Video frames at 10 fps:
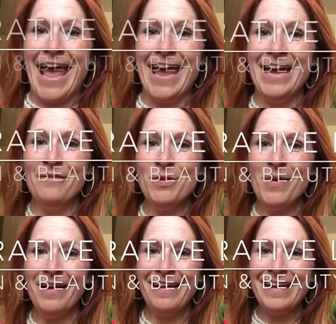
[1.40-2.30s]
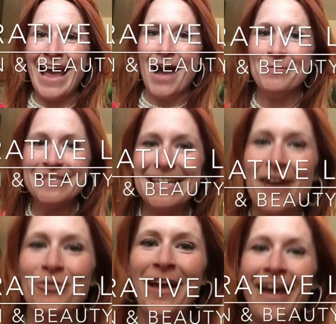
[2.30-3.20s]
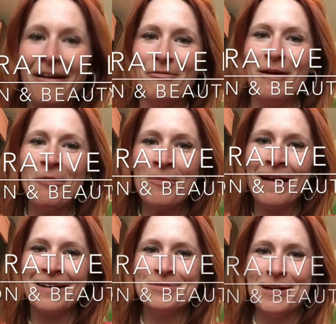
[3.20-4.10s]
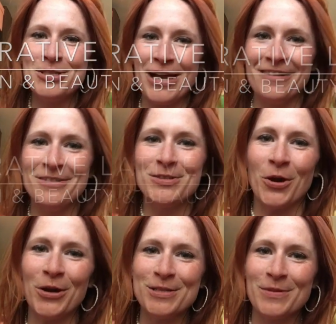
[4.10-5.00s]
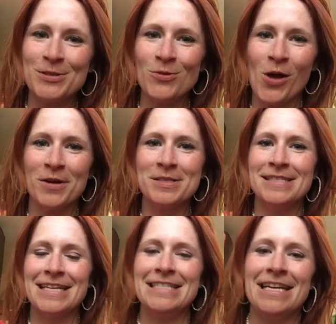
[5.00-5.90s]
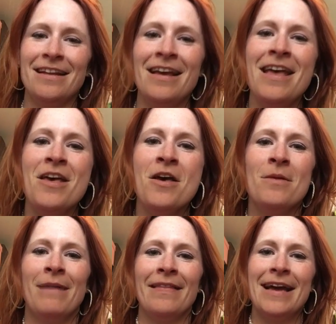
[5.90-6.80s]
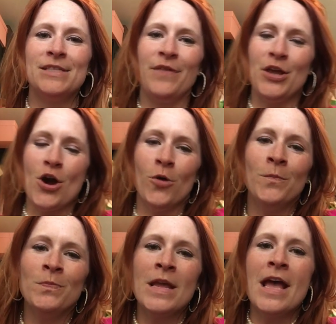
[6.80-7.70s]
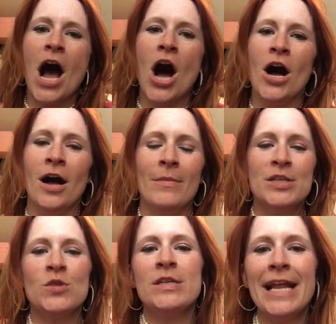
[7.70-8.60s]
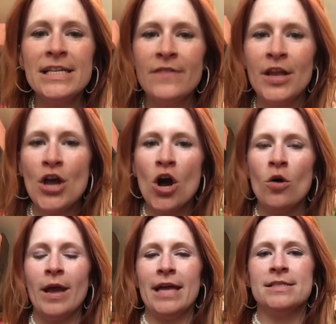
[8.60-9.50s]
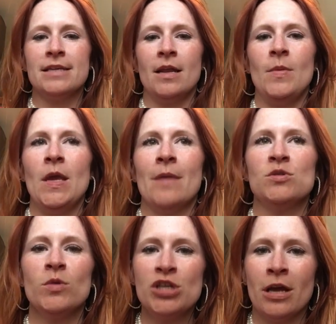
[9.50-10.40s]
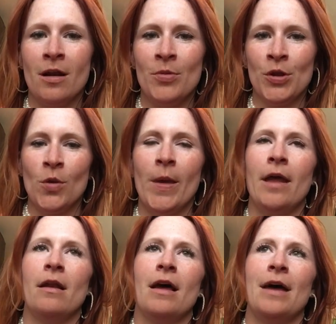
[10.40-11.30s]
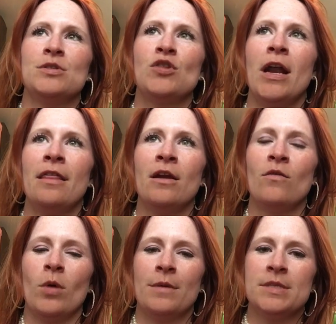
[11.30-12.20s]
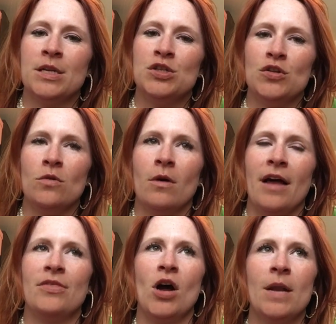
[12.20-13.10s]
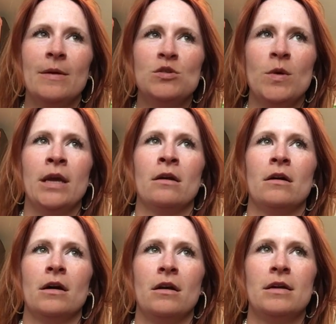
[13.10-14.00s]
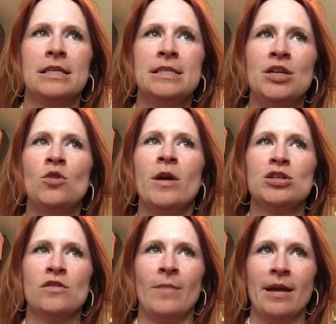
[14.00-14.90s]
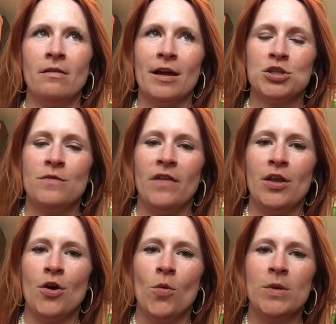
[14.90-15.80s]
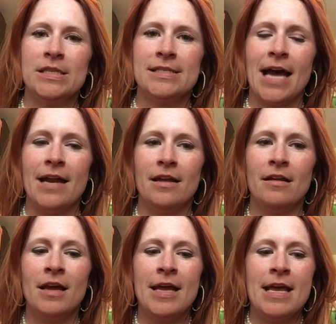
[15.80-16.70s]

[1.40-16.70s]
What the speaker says: Hey everybody, happy Saturday. Welcome back to my channel. Sorry it's been so long since I did my last video. So today's video is going to be, I'm switching it up a little bit. I was trying to think of what I was going to do. I thought about doing a continuation of my collection video, but decided